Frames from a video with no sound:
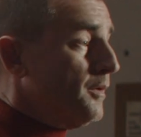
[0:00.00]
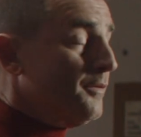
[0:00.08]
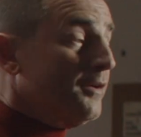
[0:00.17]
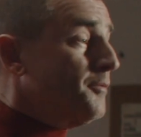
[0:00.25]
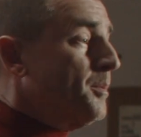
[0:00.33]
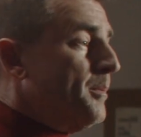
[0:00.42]

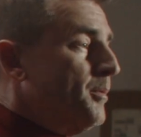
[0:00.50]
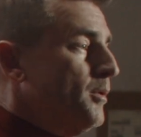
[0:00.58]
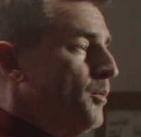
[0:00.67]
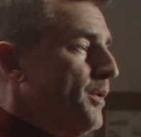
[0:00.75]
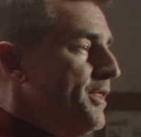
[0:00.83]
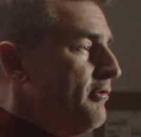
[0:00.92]

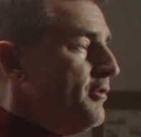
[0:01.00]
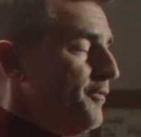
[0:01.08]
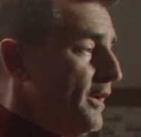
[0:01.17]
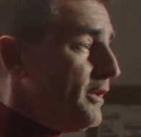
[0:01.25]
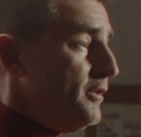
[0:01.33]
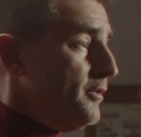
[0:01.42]
Salespeople, when they're
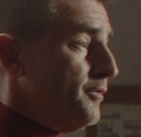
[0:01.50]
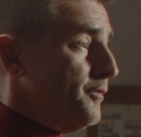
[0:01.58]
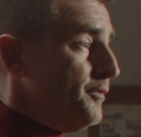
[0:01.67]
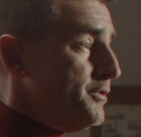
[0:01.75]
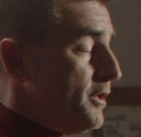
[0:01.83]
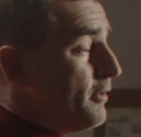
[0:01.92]
effective,
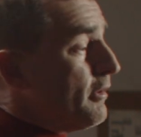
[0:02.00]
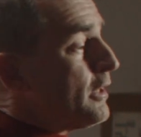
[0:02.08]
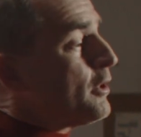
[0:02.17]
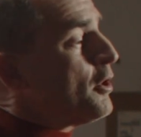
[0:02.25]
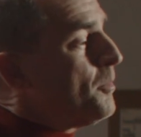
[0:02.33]
generate